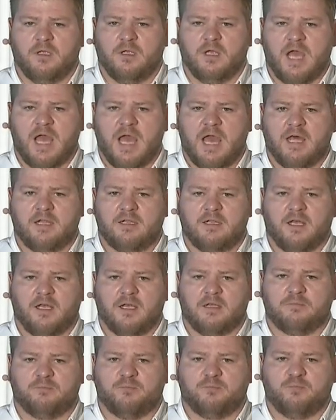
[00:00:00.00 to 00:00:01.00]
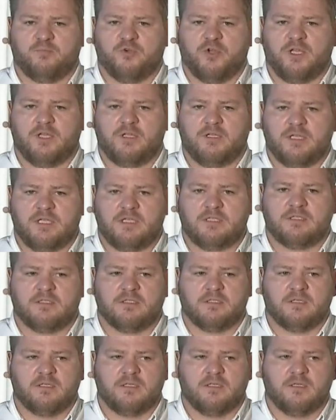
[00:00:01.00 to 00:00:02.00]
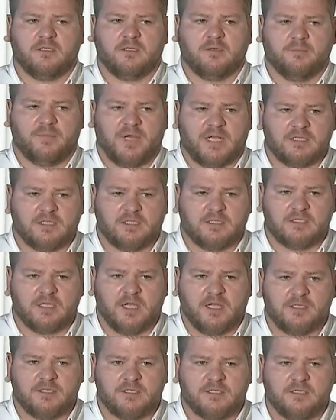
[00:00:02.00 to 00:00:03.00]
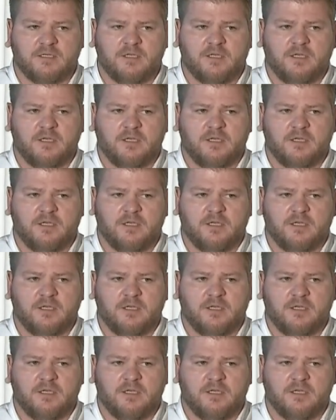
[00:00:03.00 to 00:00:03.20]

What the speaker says: at a pretty decent basket size.